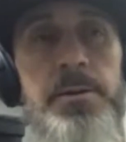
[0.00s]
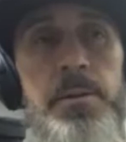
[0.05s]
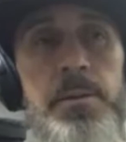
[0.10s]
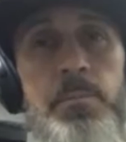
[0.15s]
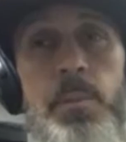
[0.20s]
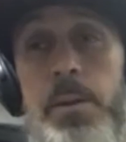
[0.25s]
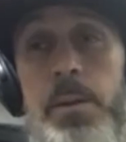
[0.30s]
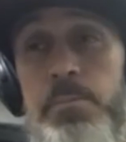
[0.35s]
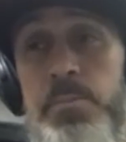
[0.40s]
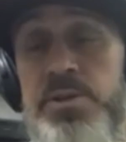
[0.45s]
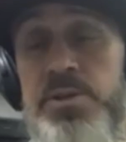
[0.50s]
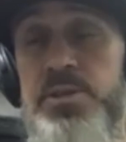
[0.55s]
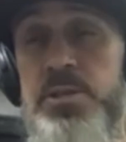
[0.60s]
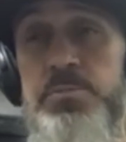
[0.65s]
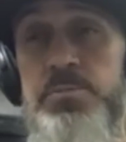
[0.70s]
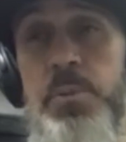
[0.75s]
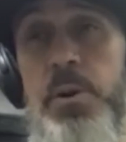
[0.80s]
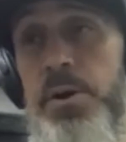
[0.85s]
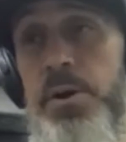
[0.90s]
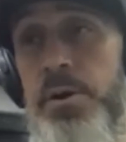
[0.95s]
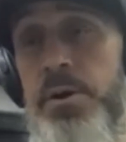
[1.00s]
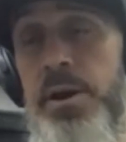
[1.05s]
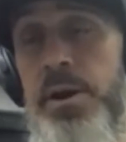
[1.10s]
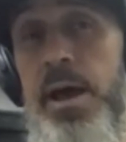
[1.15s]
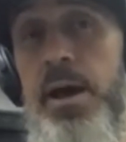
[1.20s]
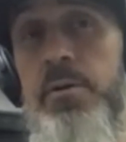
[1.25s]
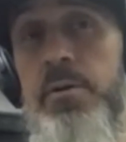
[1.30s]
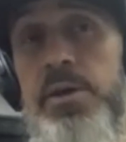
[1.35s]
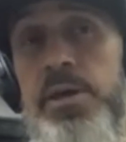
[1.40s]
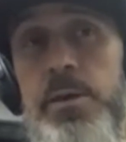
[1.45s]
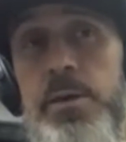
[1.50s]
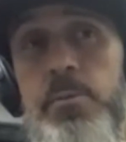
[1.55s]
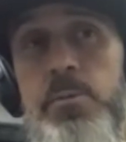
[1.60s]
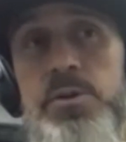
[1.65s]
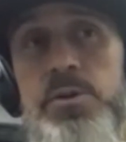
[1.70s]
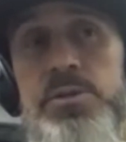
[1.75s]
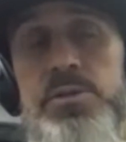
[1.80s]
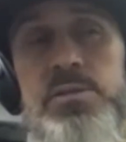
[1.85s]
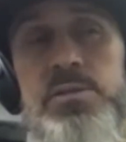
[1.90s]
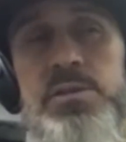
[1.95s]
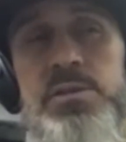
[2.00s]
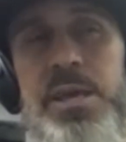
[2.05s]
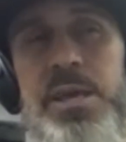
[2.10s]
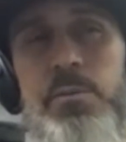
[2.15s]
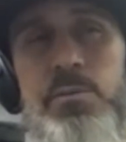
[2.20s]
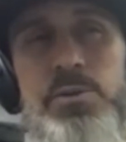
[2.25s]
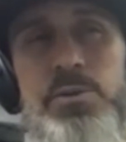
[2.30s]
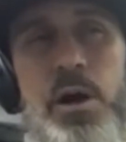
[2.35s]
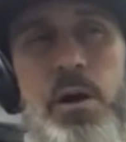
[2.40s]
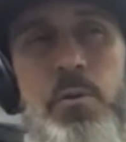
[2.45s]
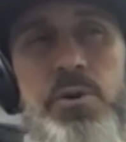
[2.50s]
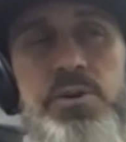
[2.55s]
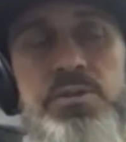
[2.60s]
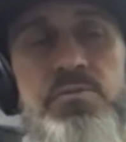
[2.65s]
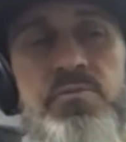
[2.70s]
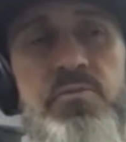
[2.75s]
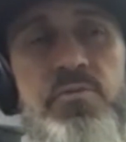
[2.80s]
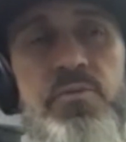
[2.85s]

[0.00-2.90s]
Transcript: My business partner now, he was always